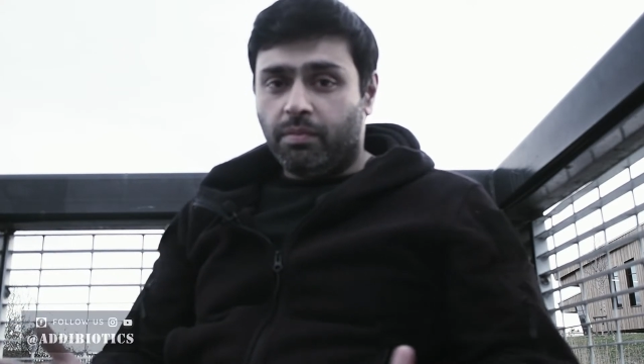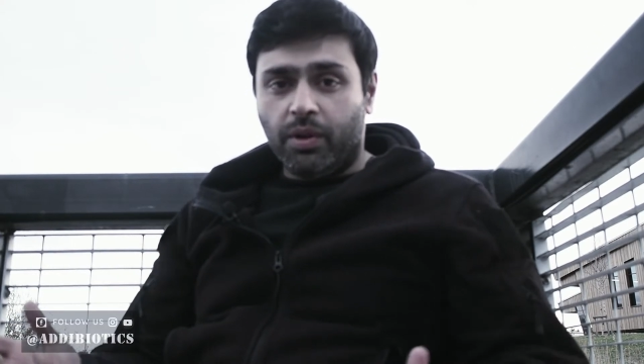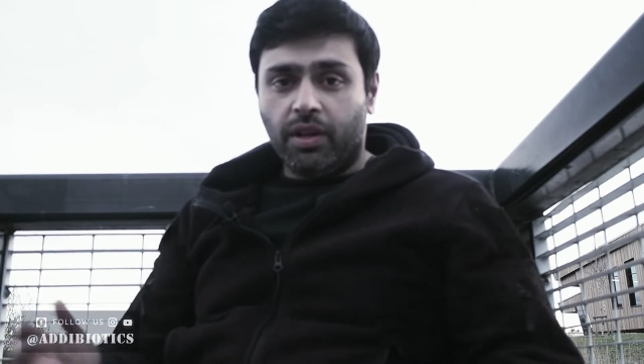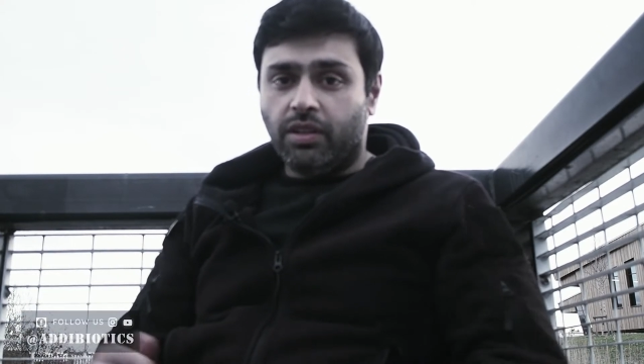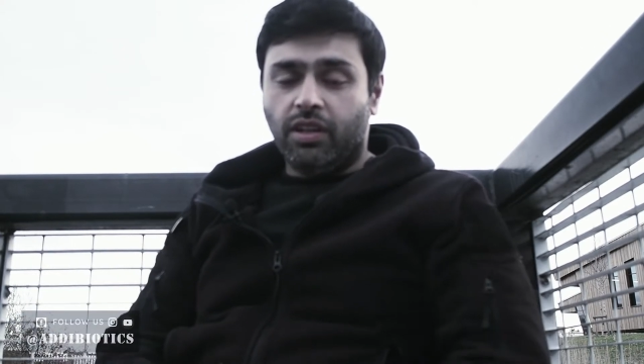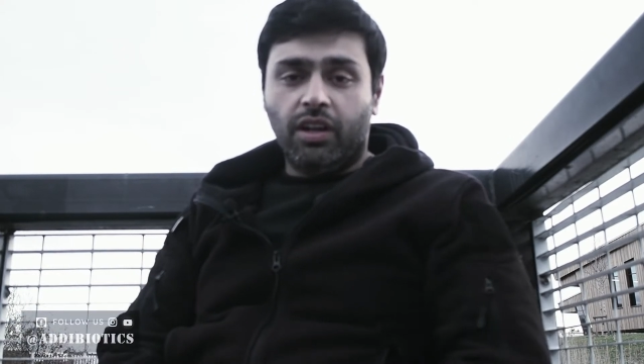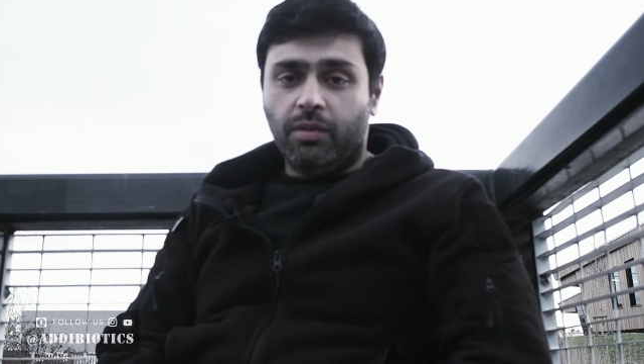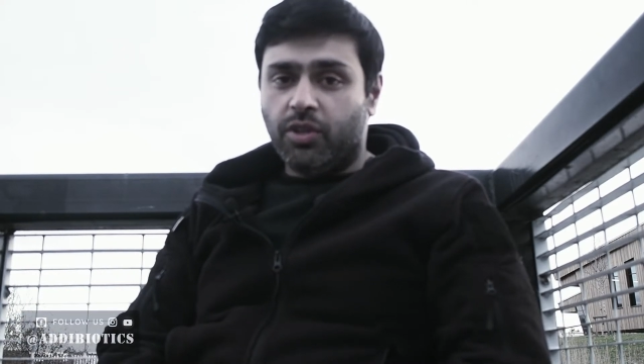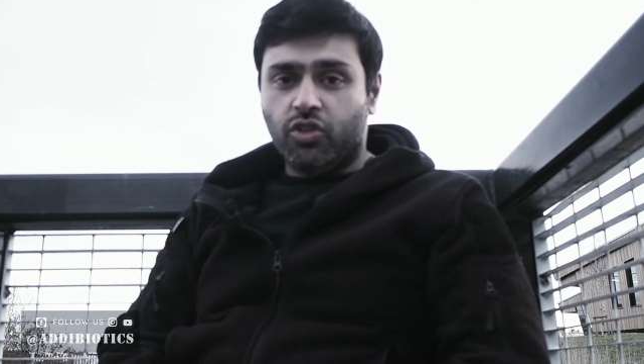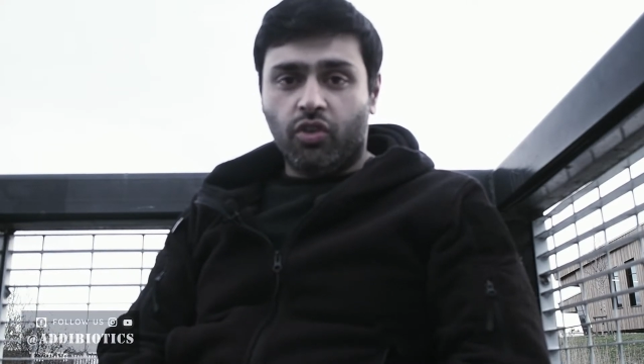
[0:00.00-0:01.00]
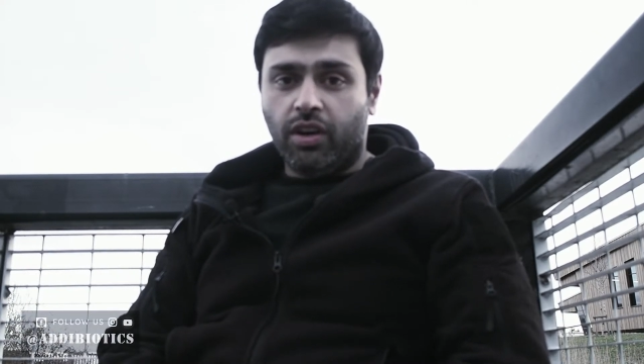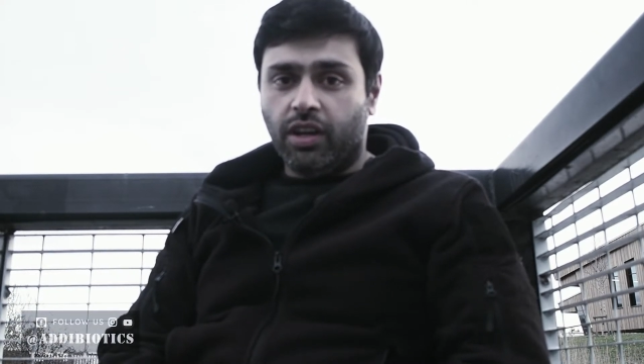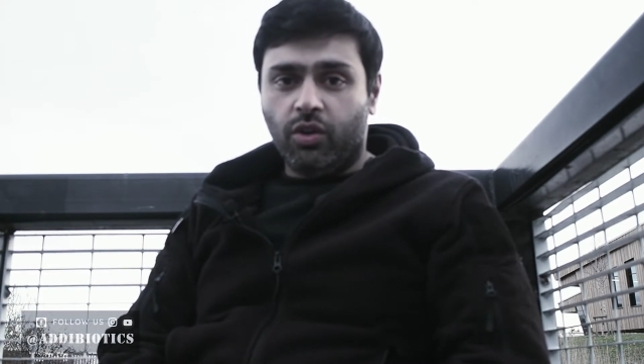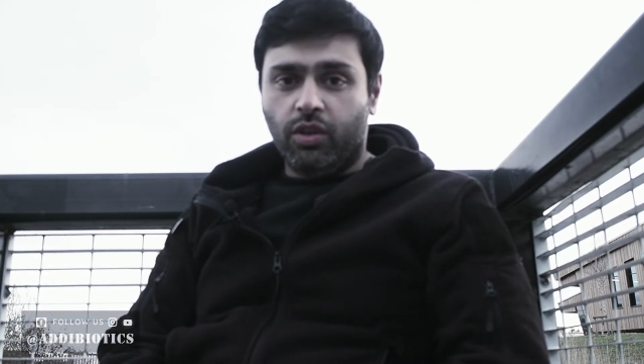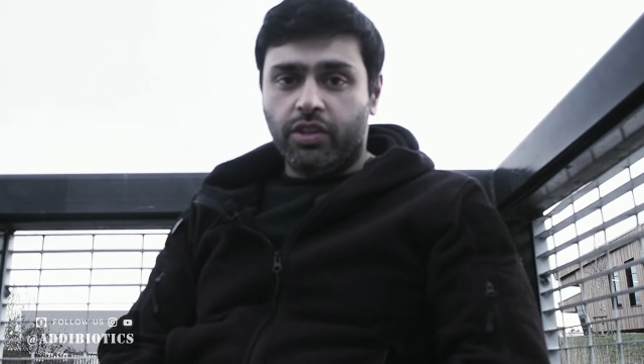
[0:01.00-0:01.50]
but you got to be strong
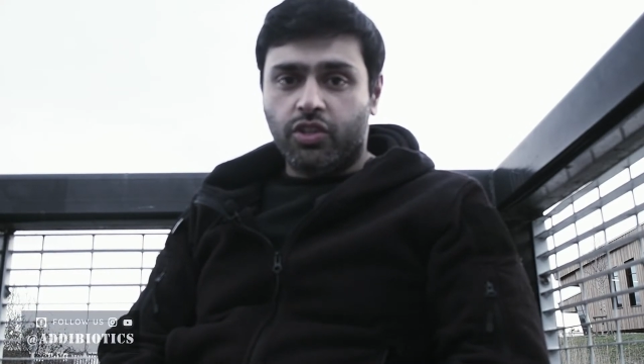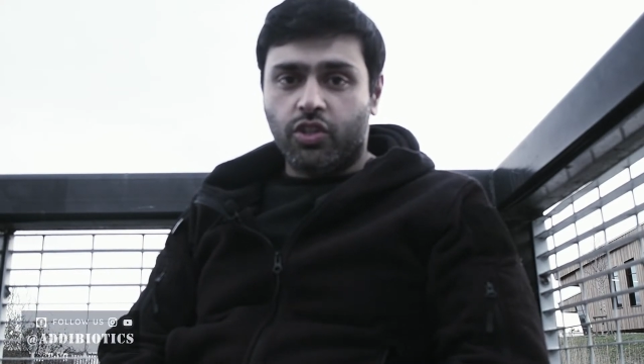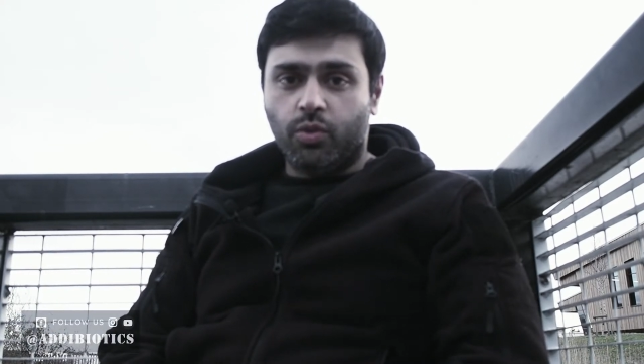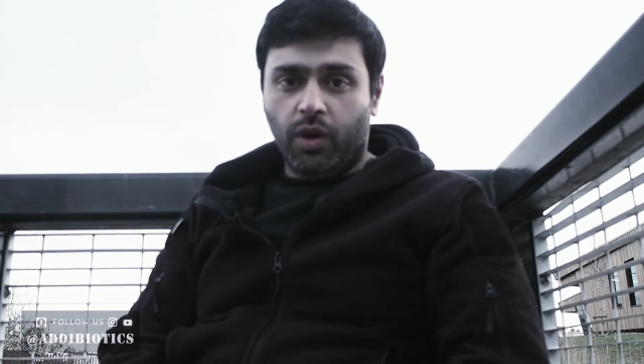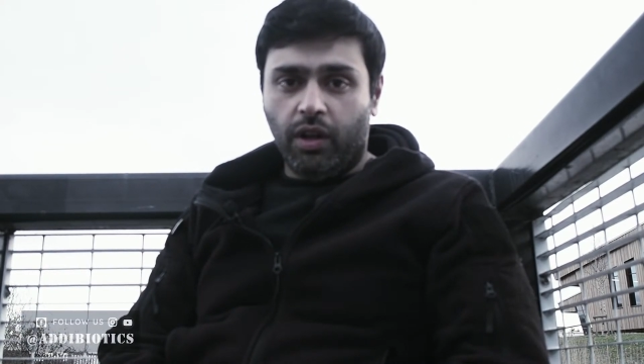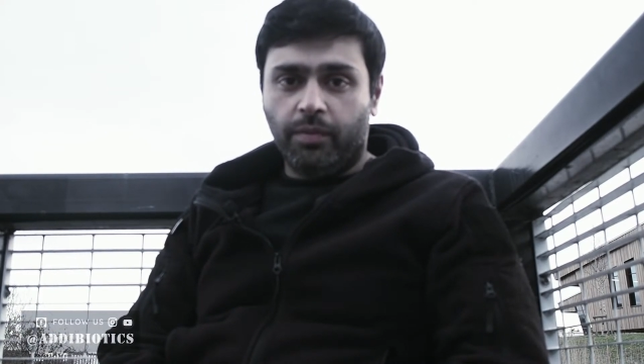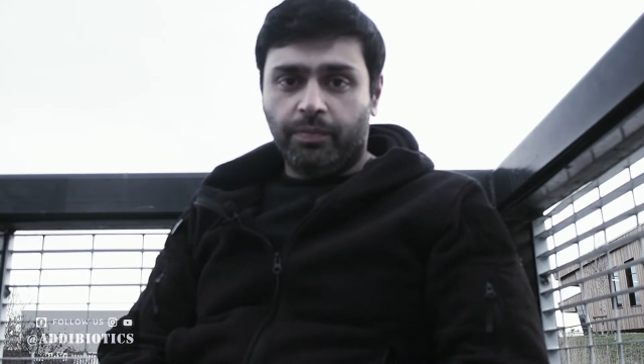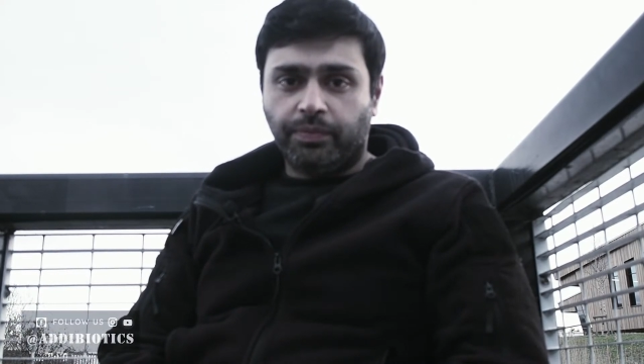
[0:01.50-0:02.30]
in all this as well.